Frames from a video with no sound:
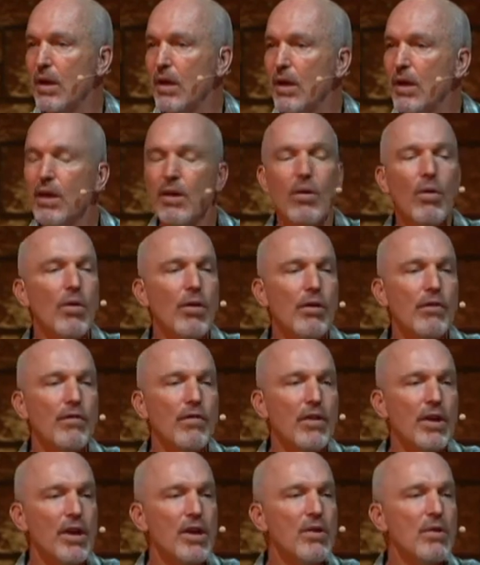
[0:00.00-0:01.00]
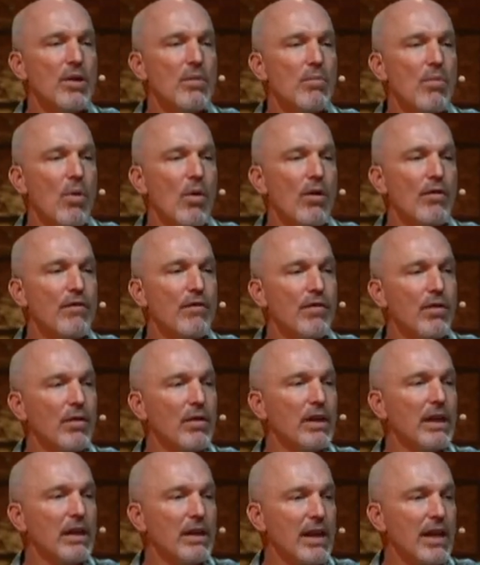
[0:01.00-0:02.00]
in order for you to more
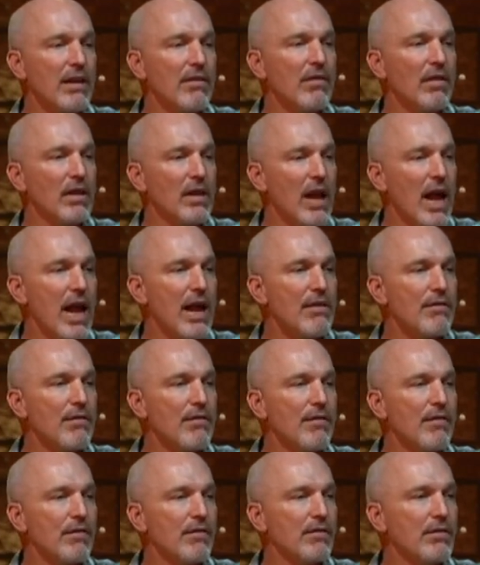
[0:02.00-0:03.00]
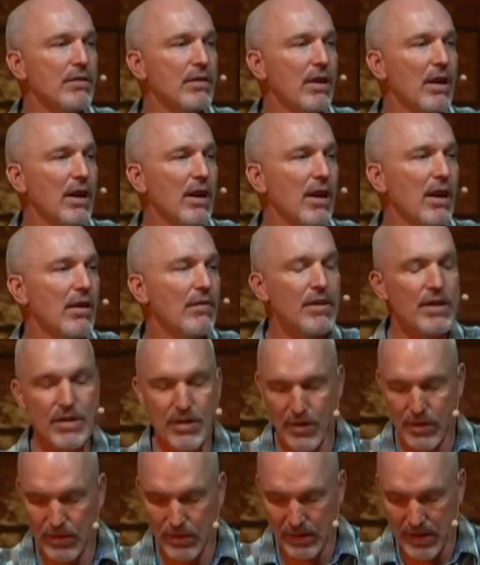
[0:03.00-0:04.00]
fully live a life of
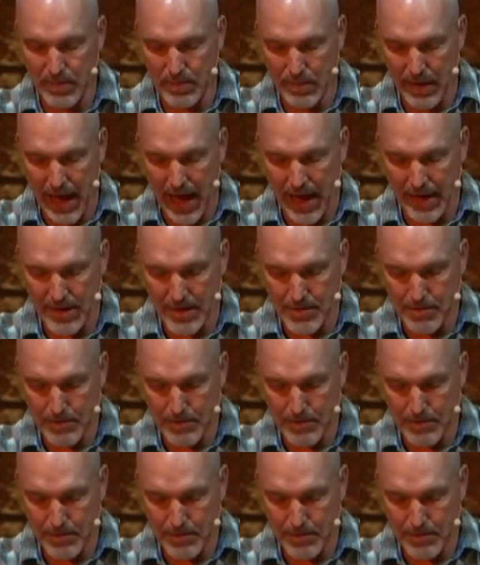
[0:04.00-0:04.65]
eternal impact?